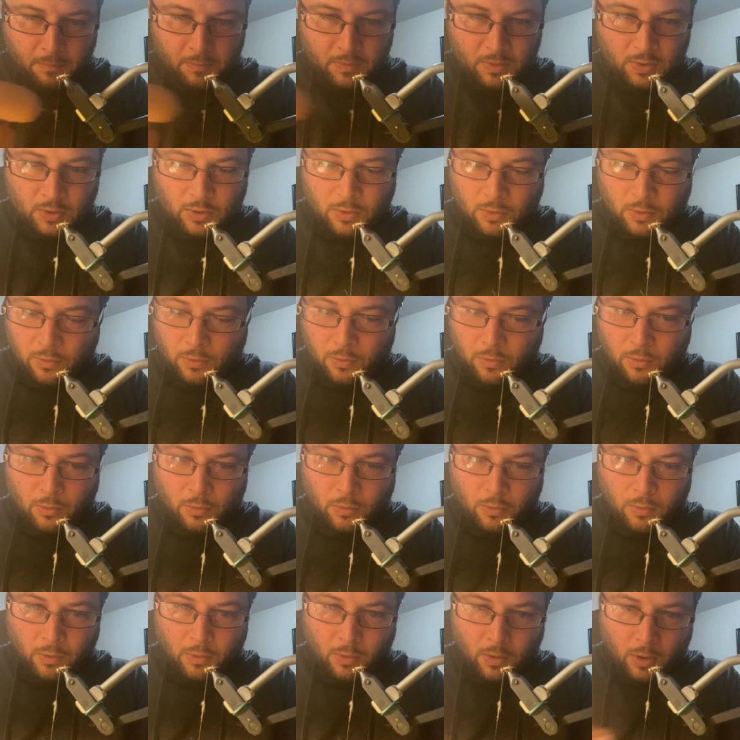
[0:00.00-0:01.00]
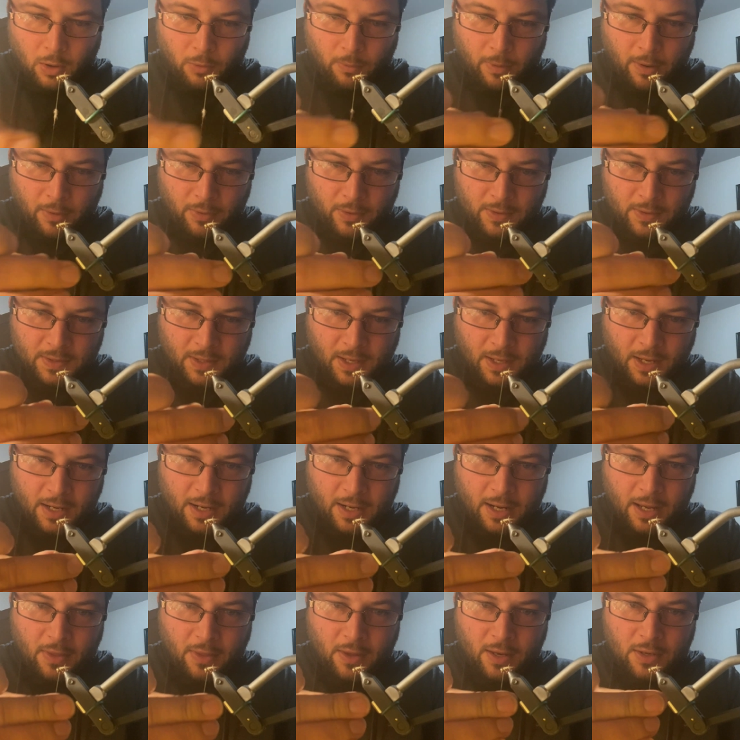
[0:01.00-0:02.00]
to around the side,
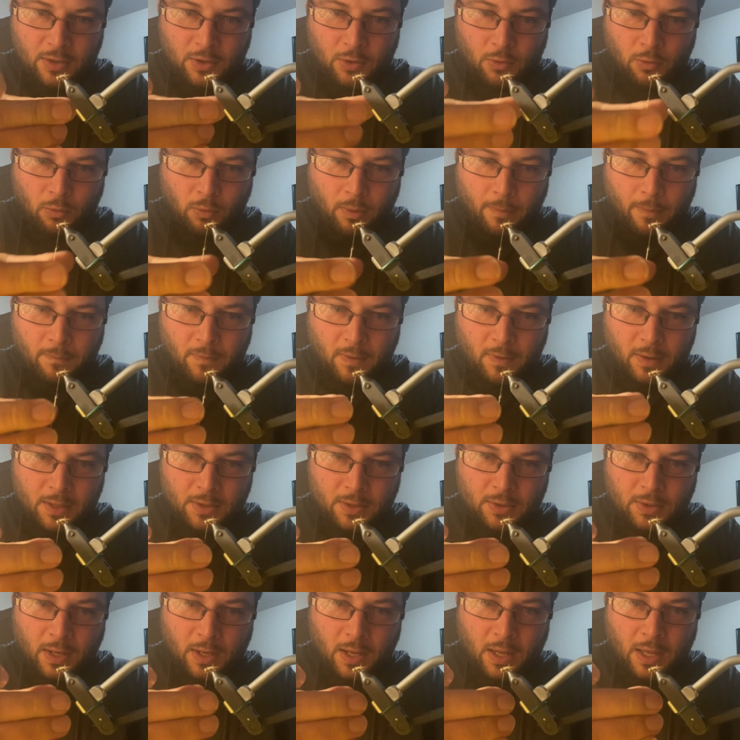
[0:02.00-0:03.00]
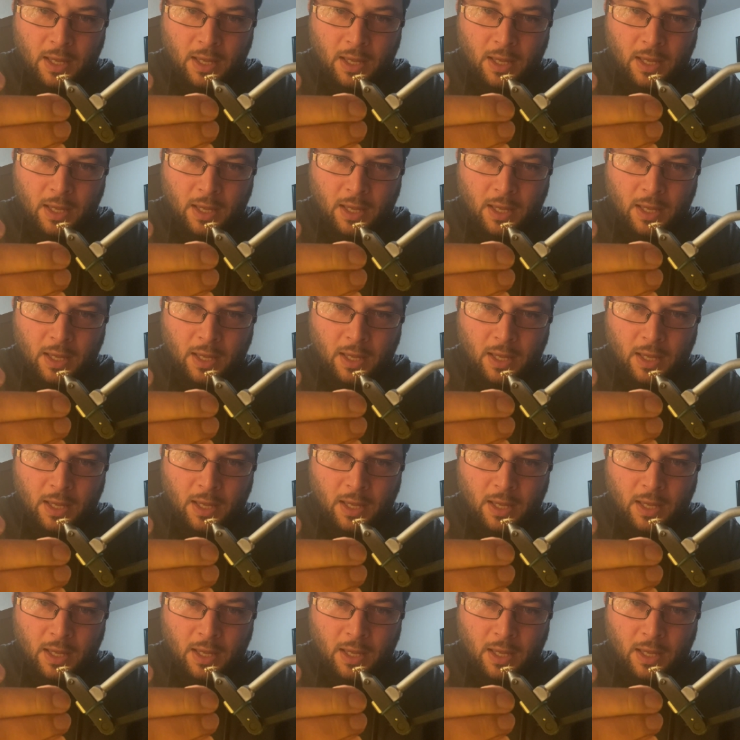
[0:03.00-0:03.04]
and then do a whip finish.